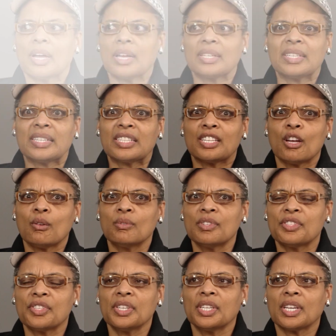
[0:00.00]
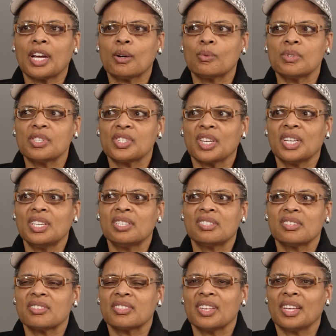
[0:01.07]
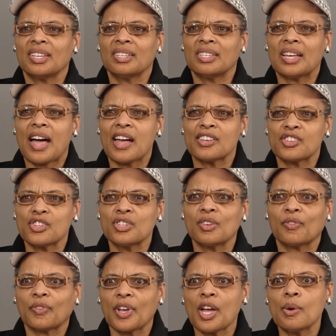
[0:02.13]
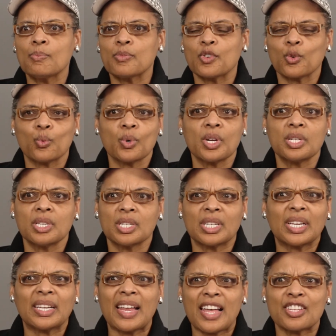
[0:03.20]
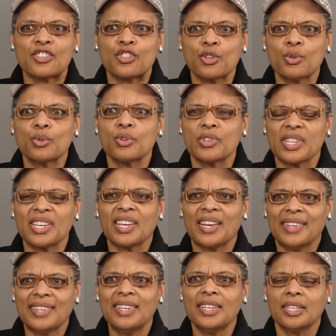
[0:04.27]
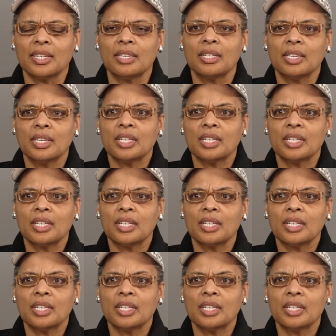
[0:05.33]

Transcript: I think the only thing I would change is that I should have come to Runion a lot sooner than I did.